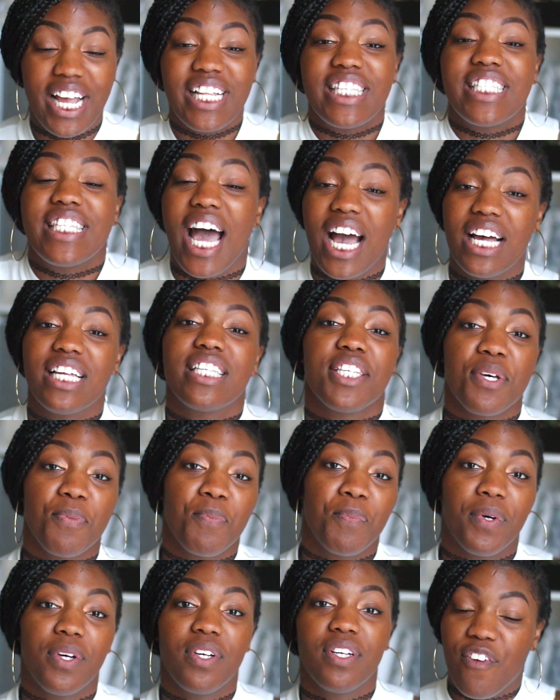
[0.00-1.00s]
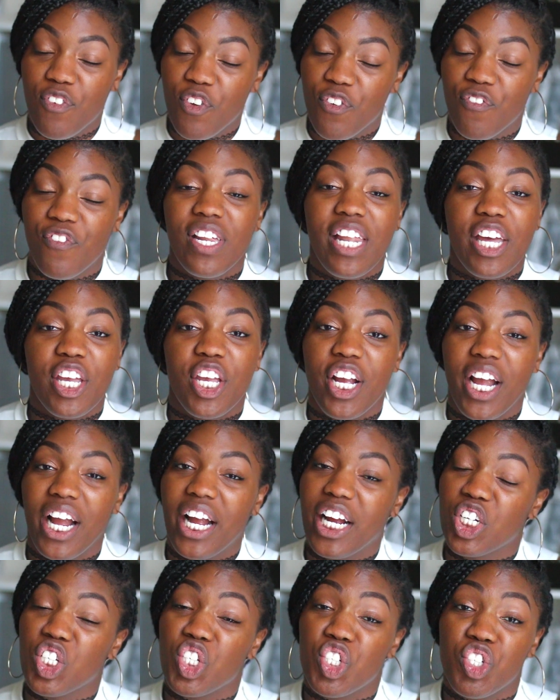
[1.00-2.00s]
It's that simple. If you feel like your
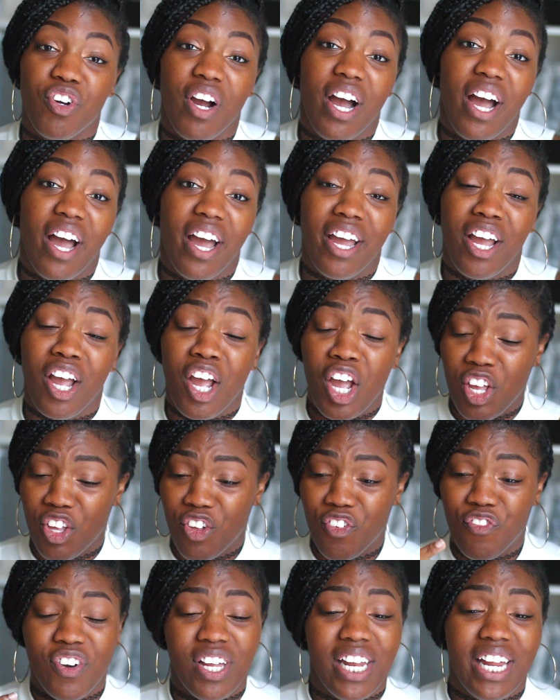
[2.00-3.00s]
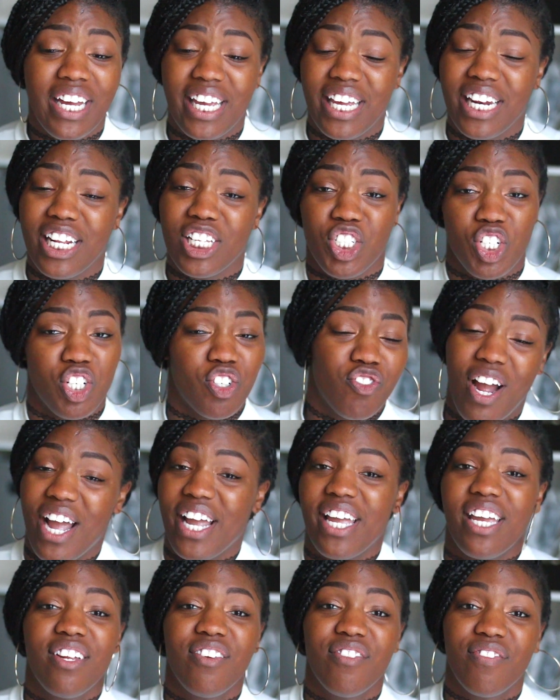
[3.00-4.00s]
hair is dry, you feel like it is
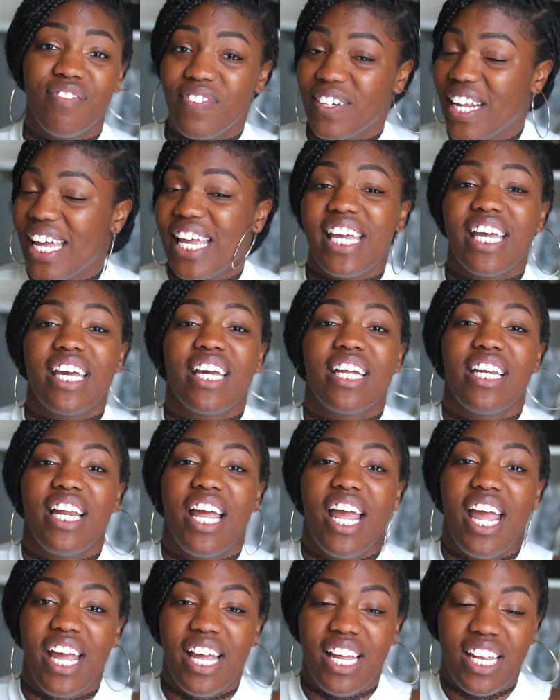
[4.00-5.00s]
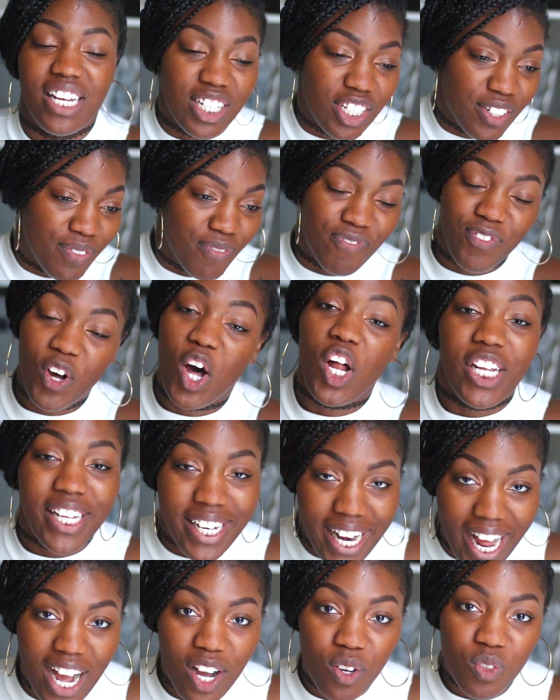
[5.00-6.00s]
cracking, flaking, and
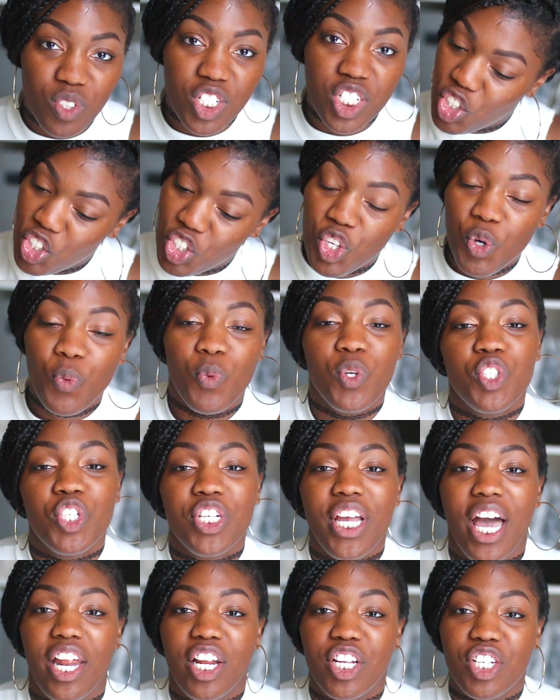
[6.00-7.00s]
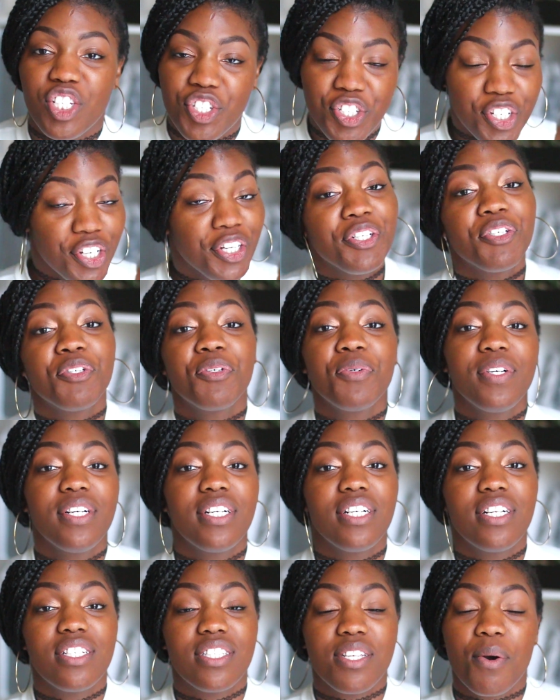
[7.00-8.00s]
falling out, do what you gotta do
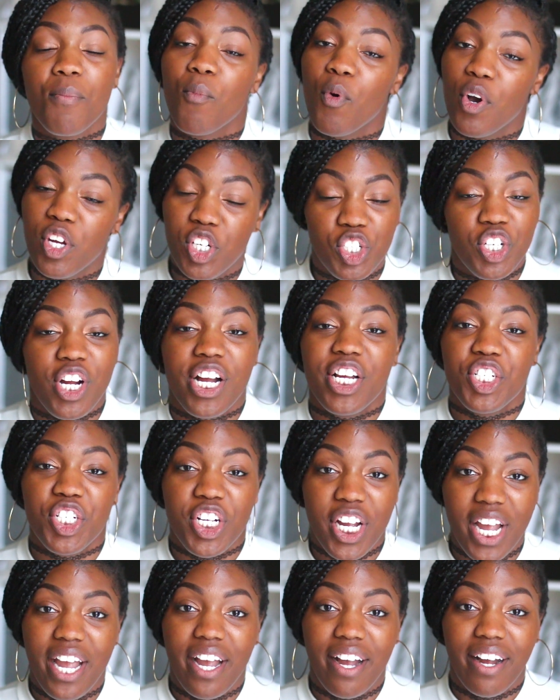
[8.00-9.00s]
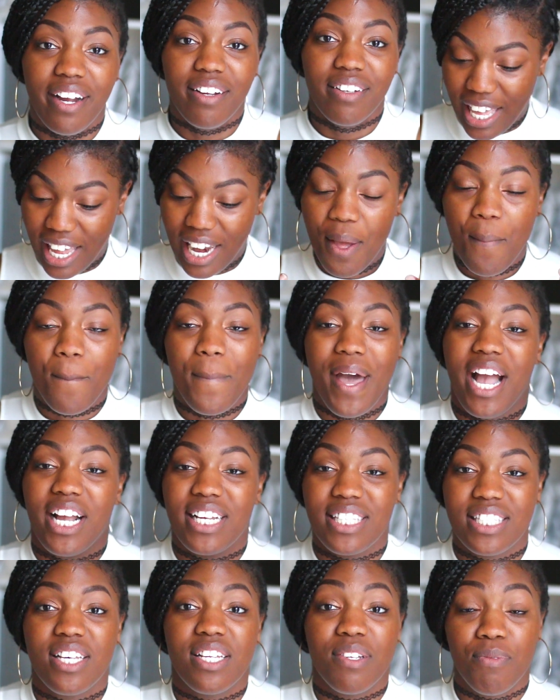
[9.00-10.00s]
to moisturize your hair.
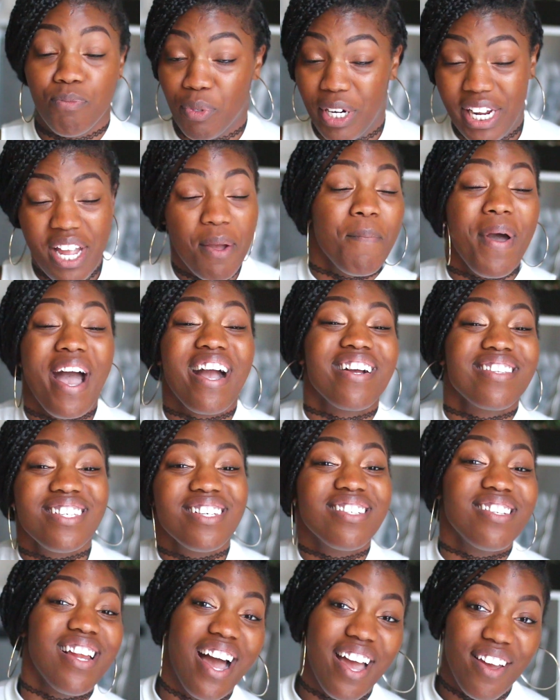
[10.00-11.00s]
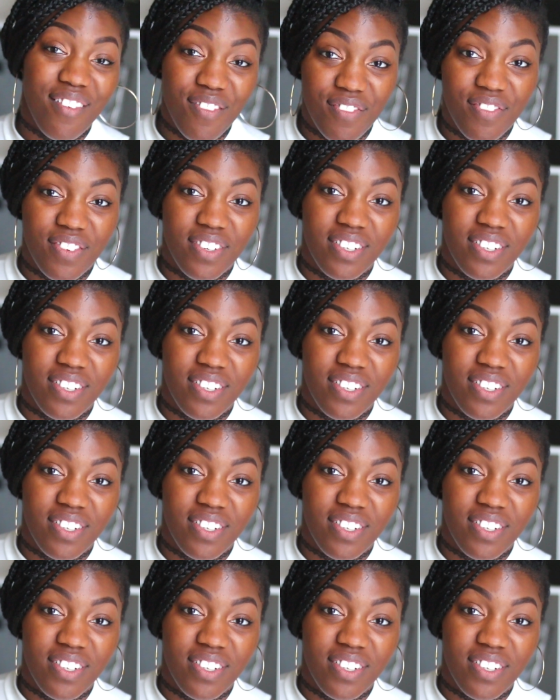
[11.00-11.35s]
Bring it back to life.